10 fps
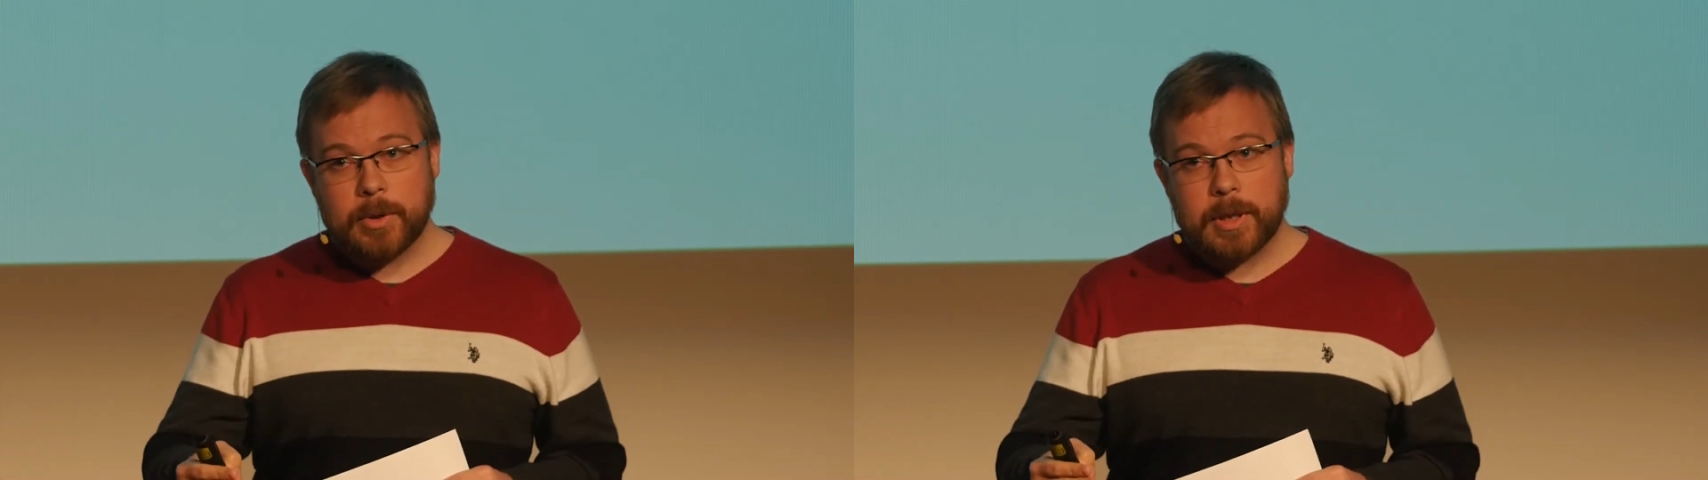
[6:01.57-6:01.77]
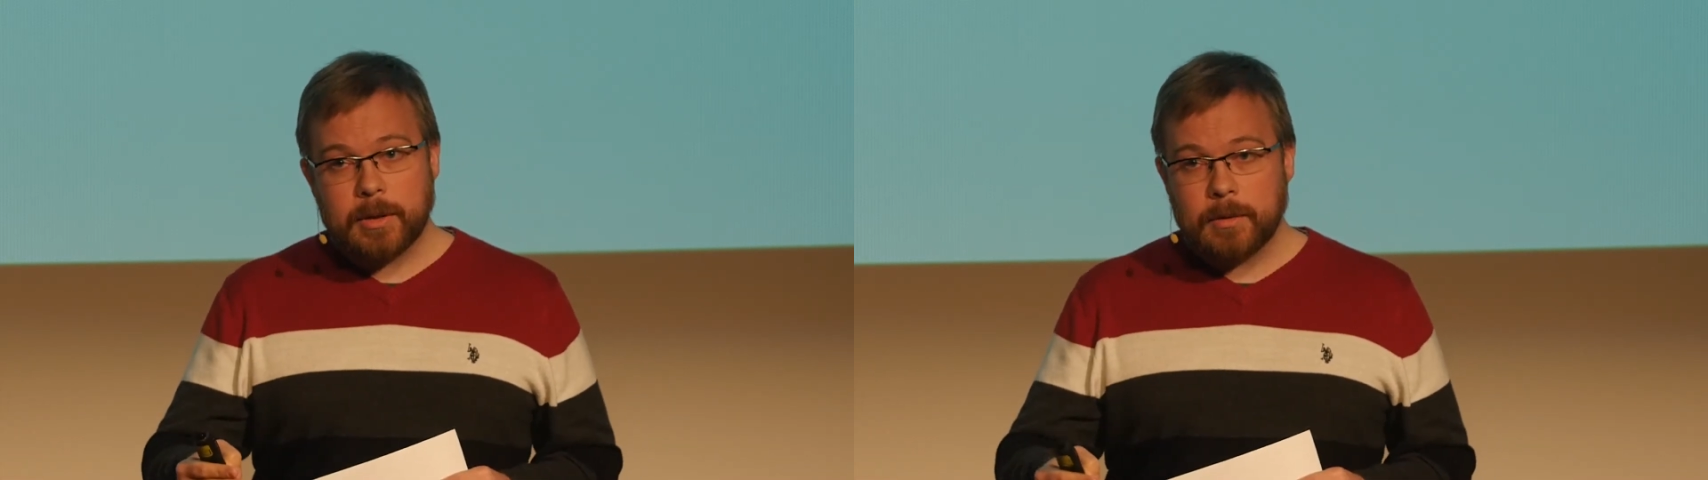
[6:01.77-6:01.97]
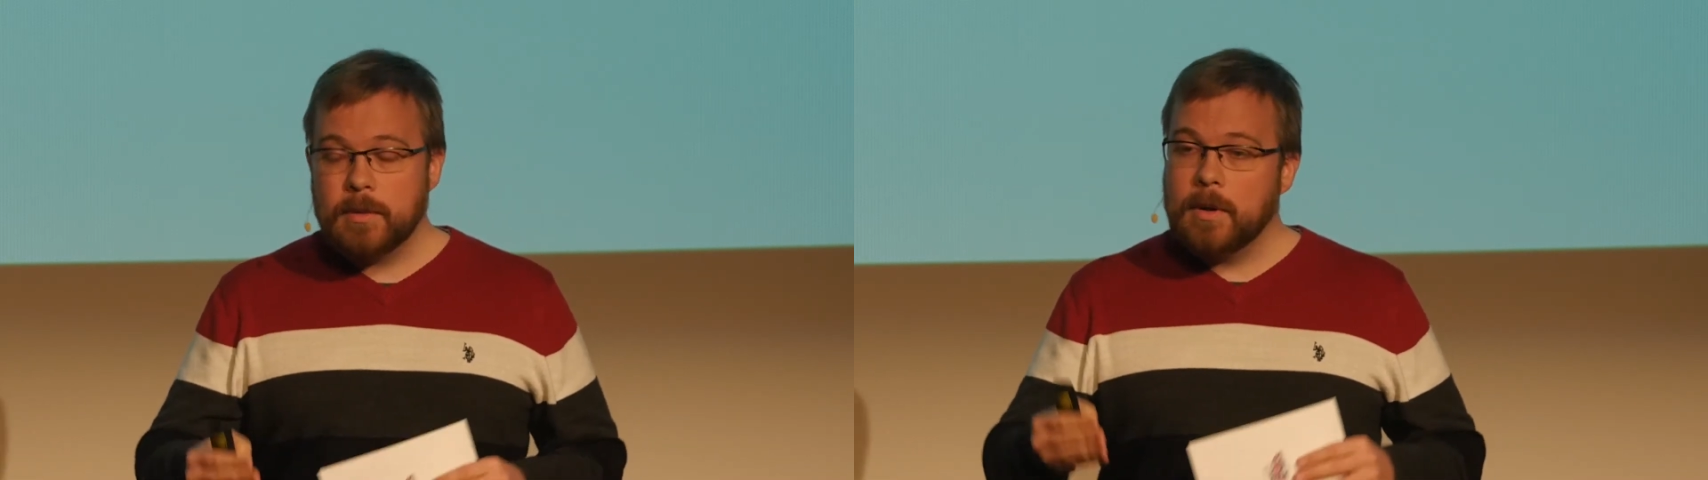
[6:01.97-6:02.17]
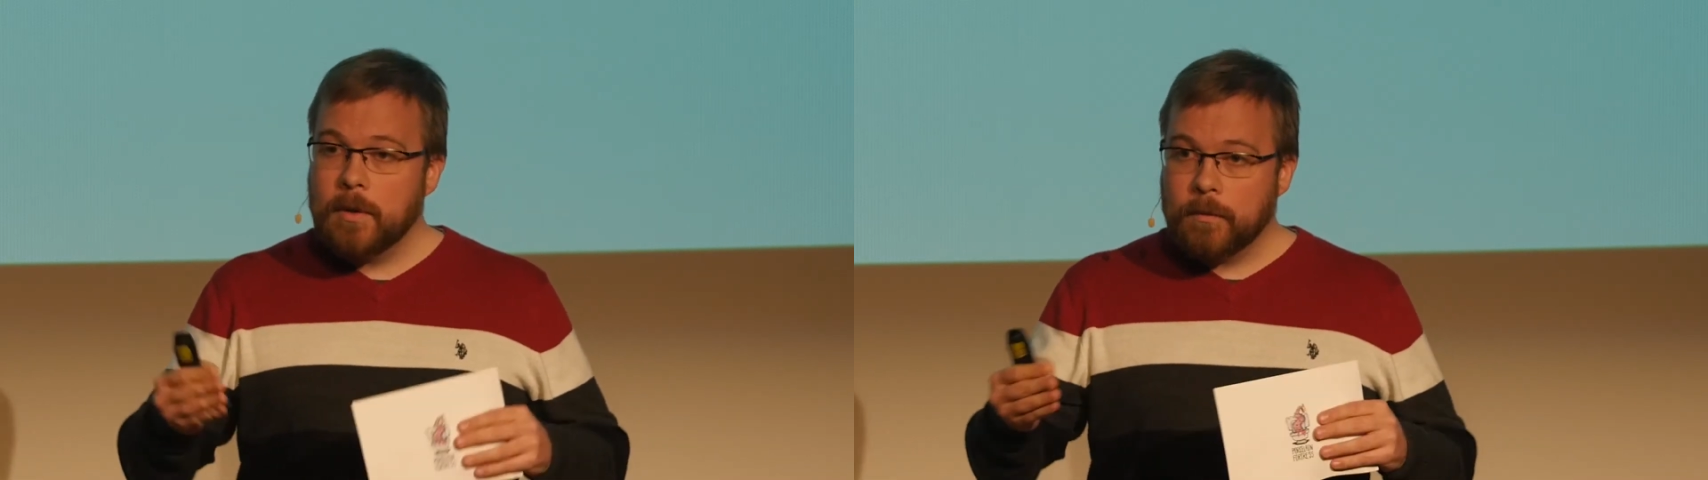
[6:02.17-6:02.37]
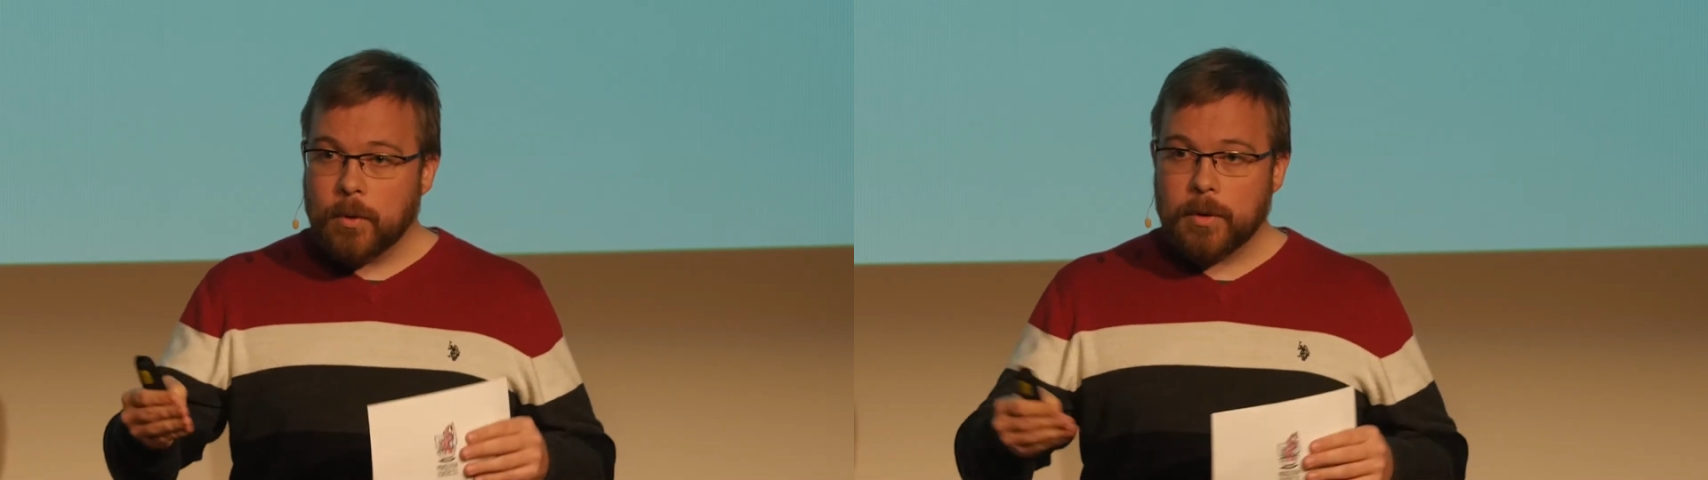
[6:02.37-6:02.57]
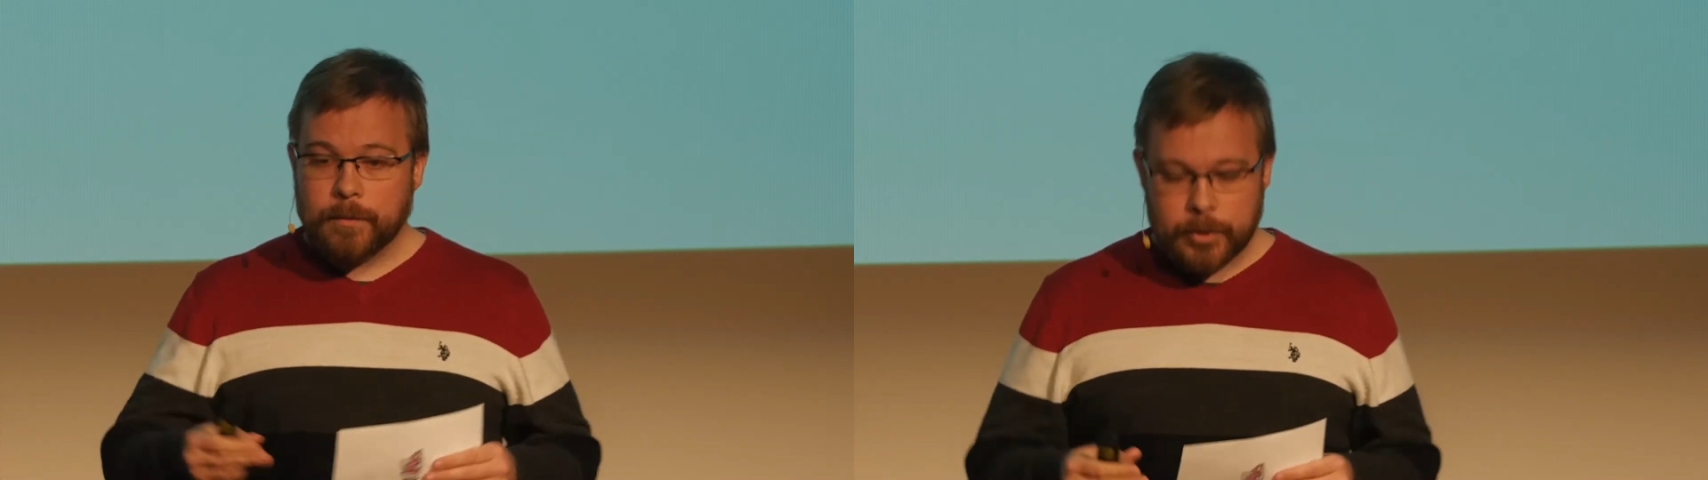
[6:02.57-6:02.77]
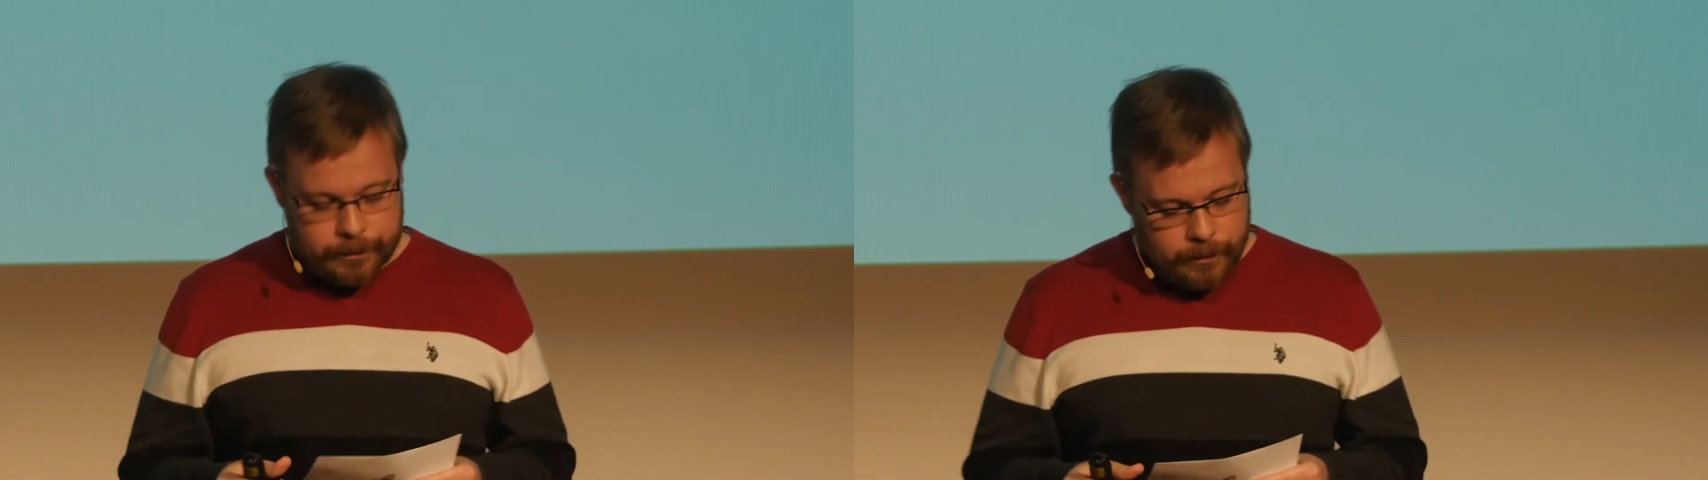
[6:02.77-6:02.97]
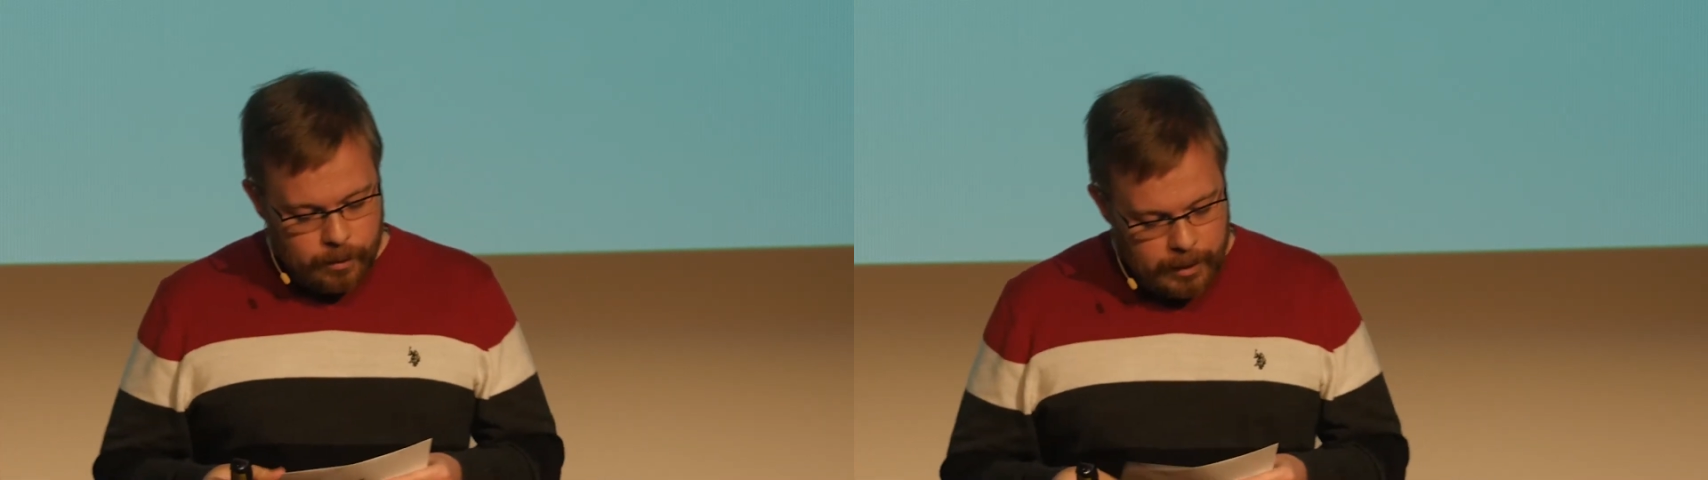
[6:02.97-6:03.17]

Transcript: year for the first few